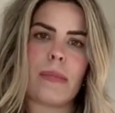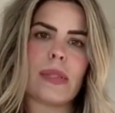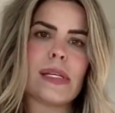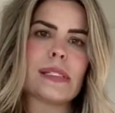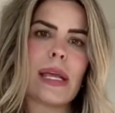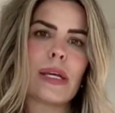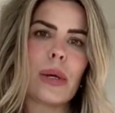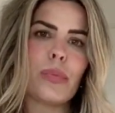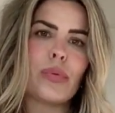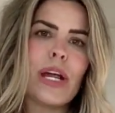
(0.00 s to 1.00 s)
these like
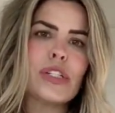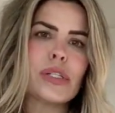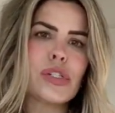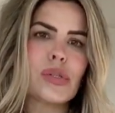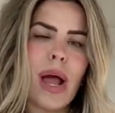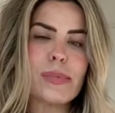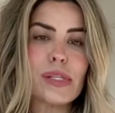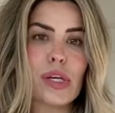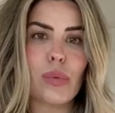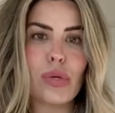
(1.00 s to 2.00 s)
compression straps
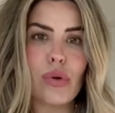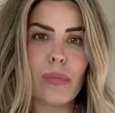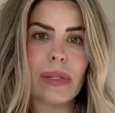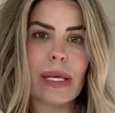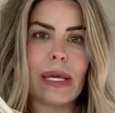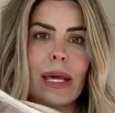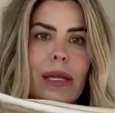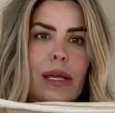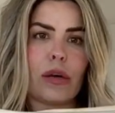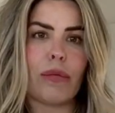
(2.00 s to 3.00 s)
that you would normally
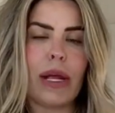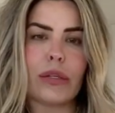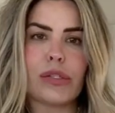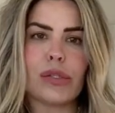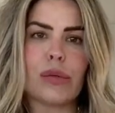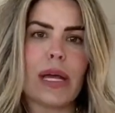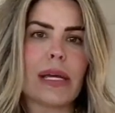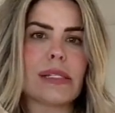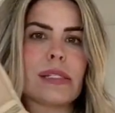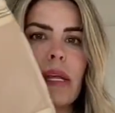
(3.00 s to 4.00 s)
get in a regular
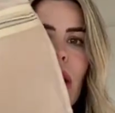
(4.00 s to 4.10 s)
suitcase.